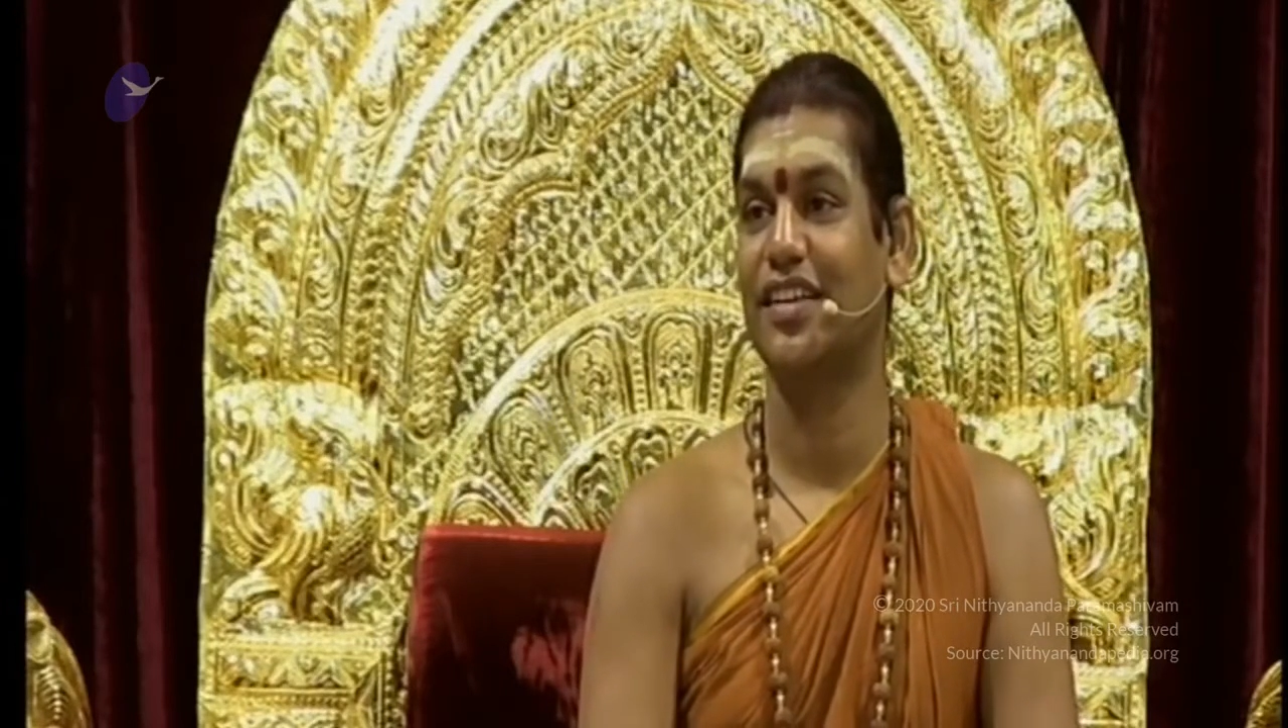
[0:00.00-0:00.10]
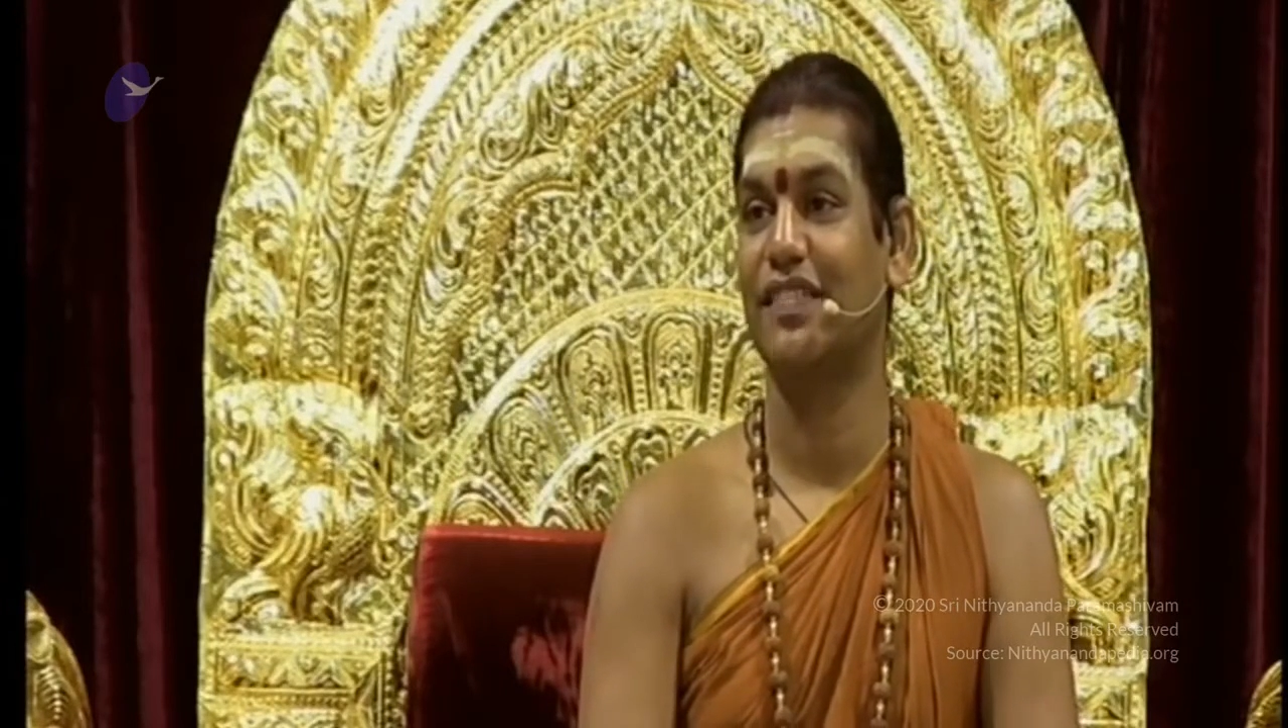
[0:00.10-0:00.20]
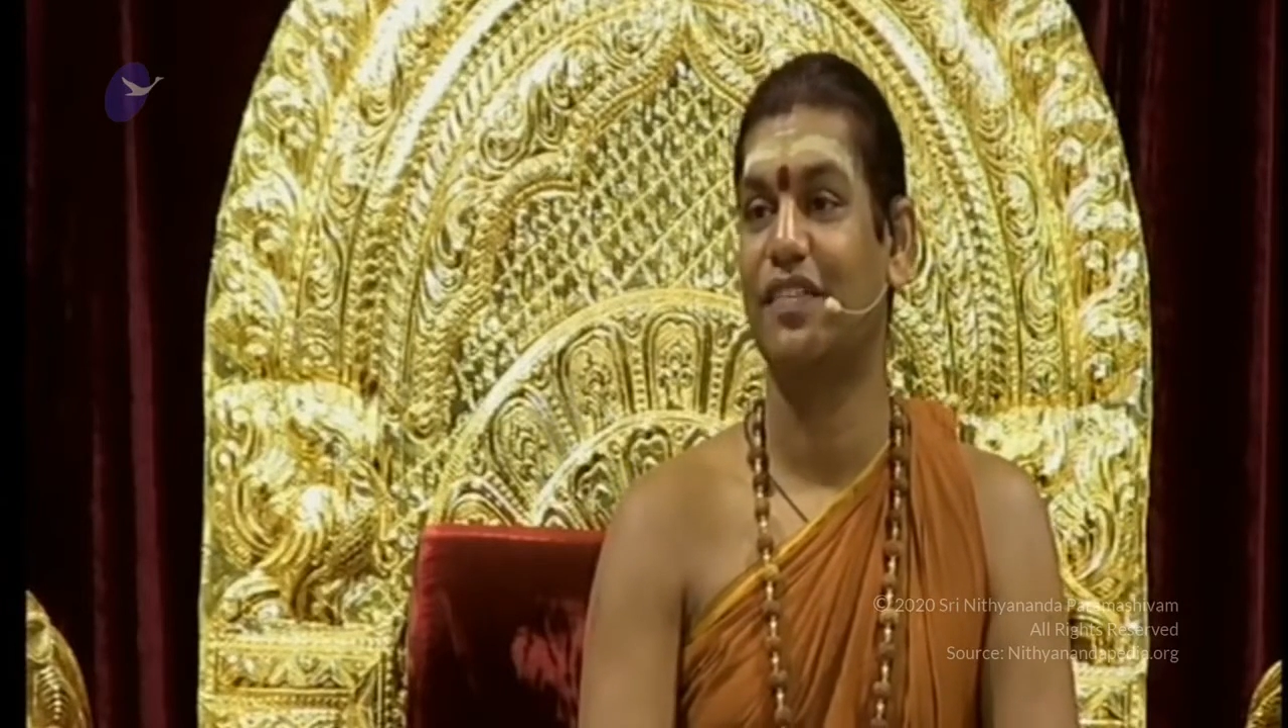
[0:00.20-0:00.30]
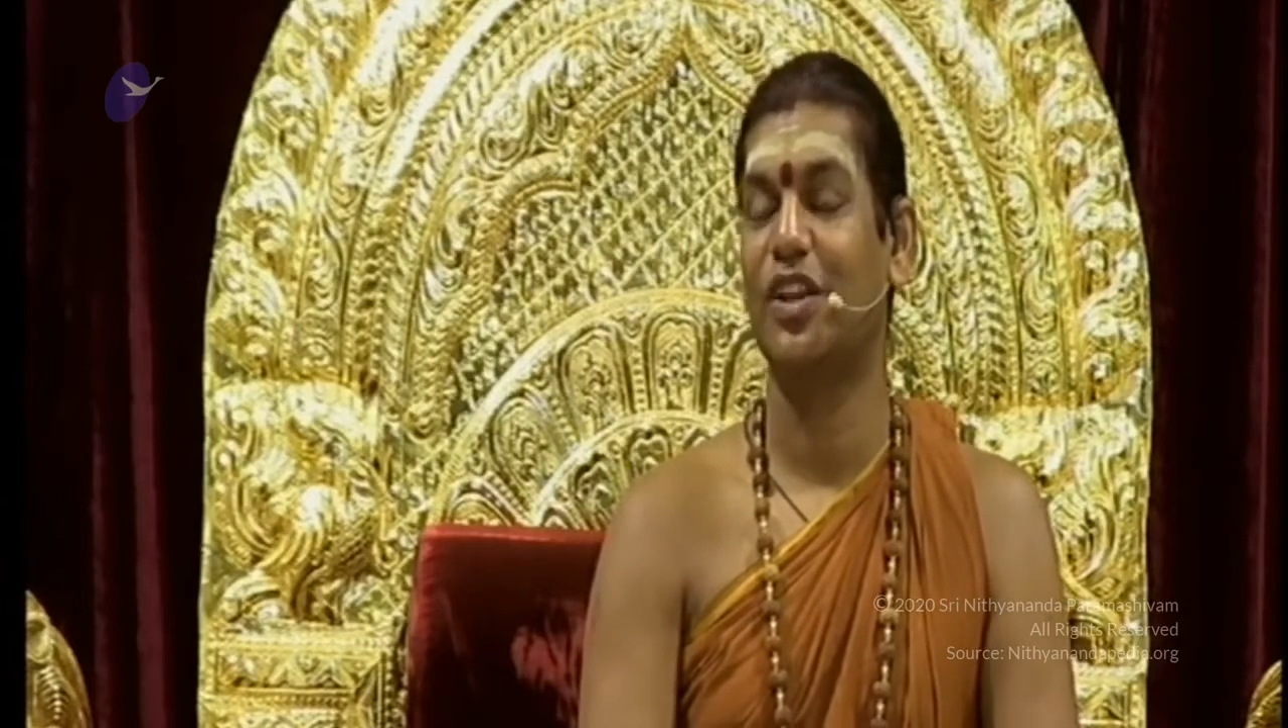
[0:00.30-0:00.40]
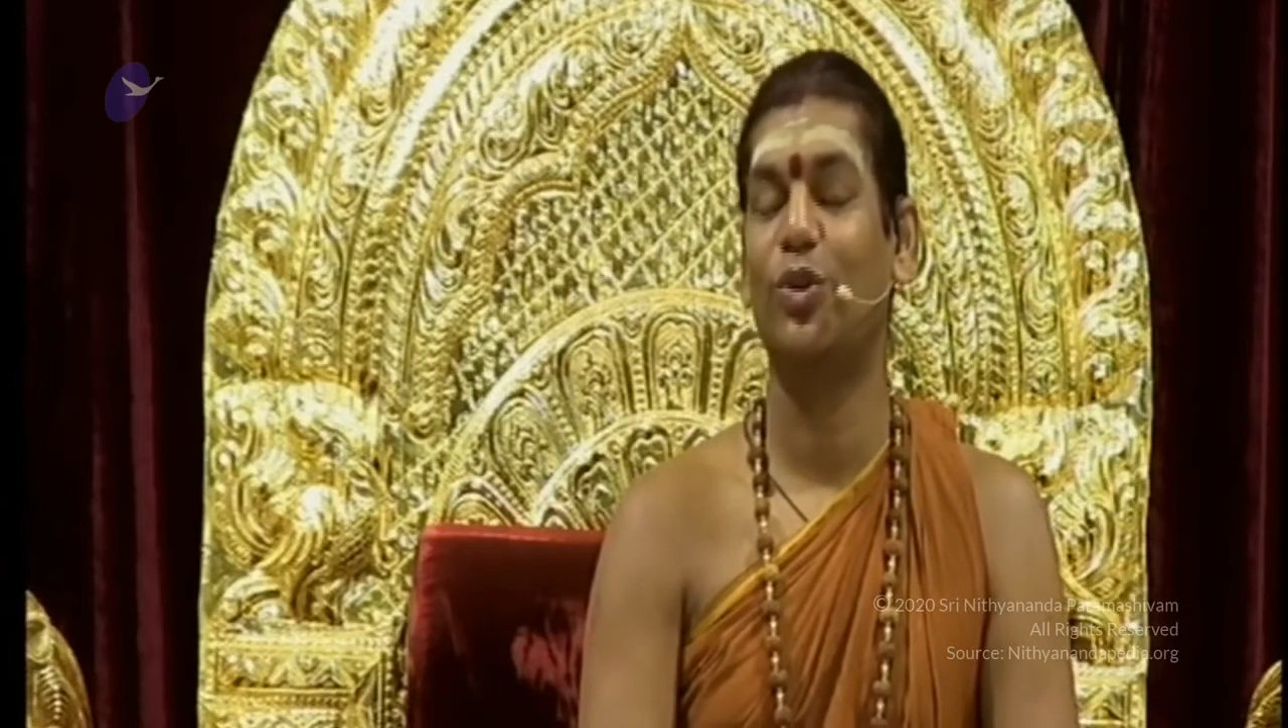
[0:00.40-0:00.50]

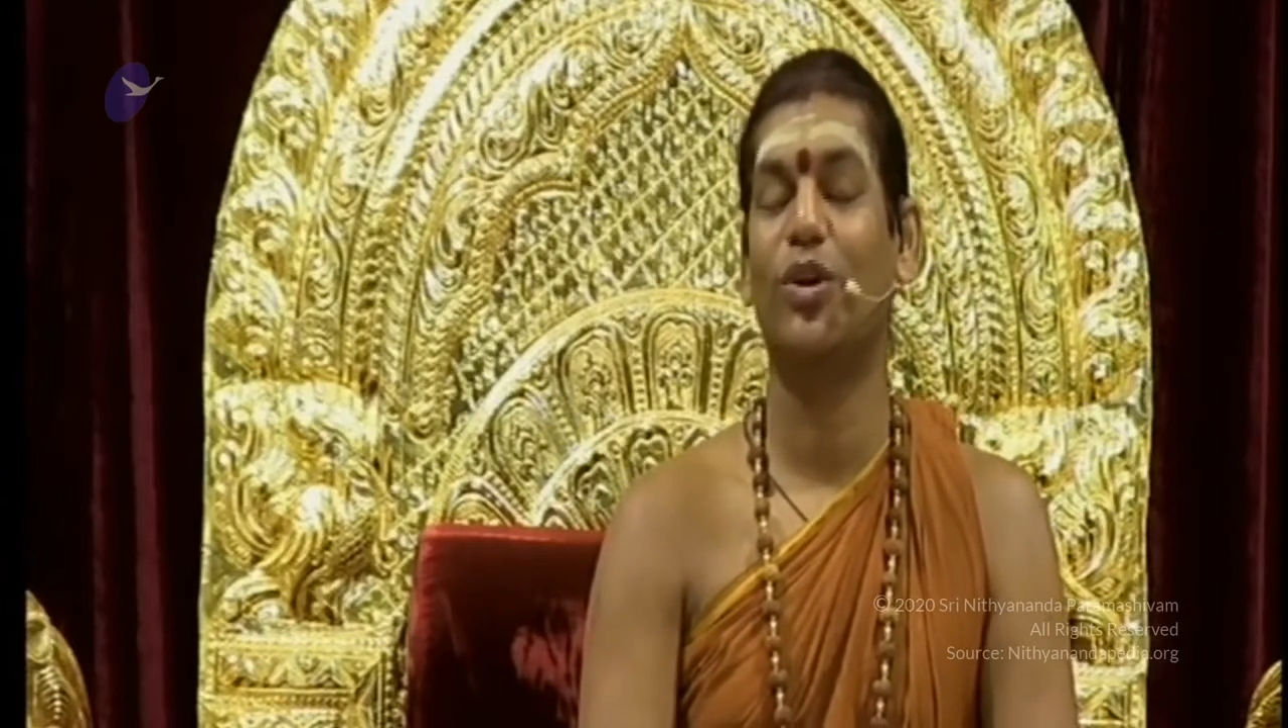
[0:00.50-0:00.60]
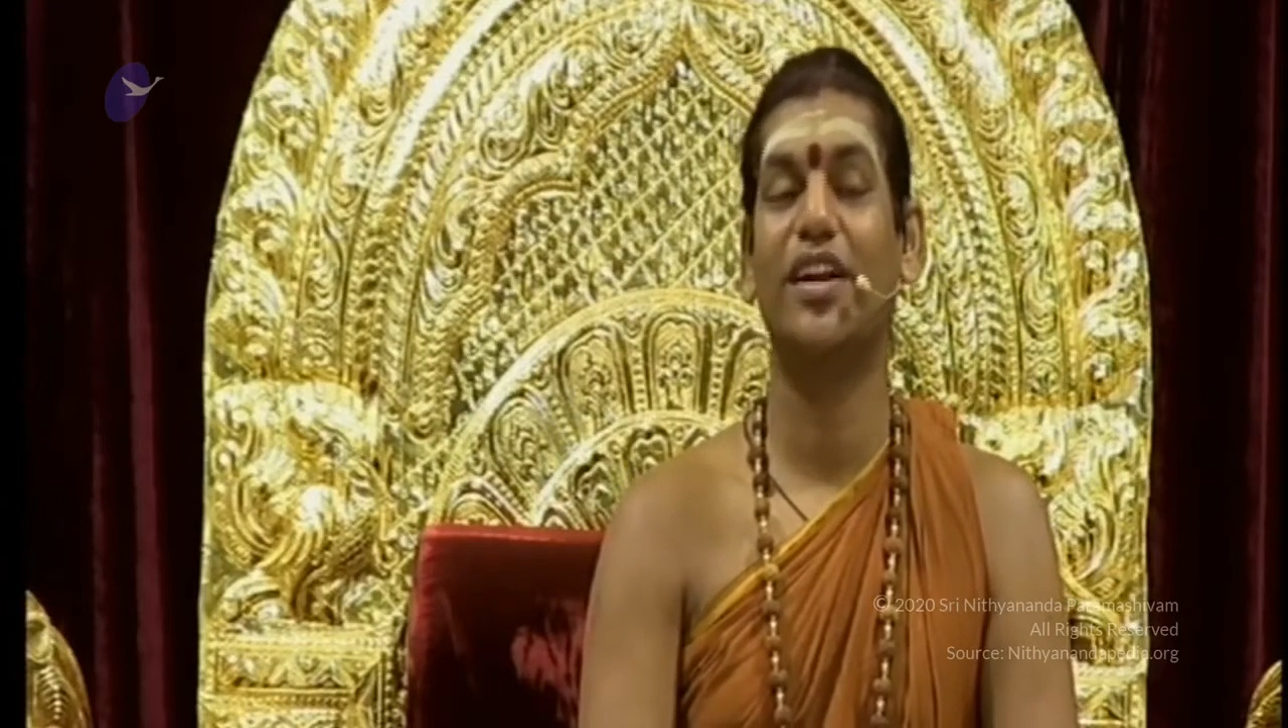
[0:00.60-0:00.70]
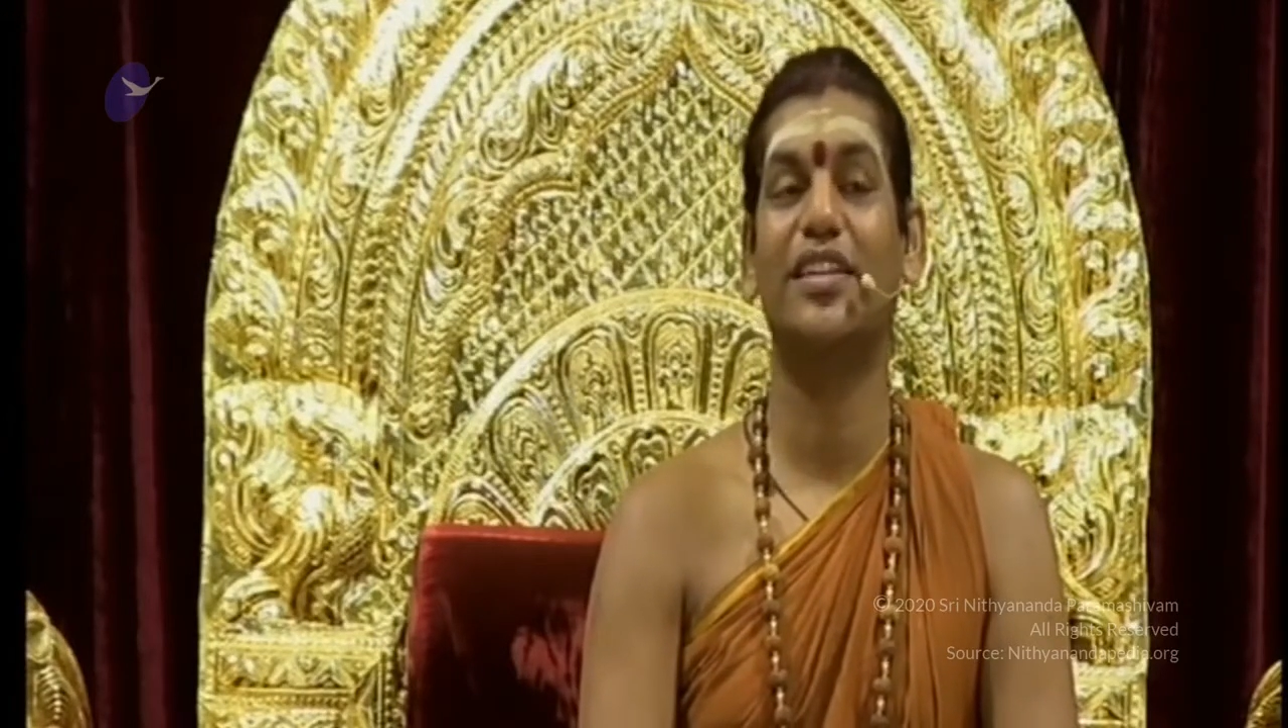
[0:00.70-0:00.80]
When you look at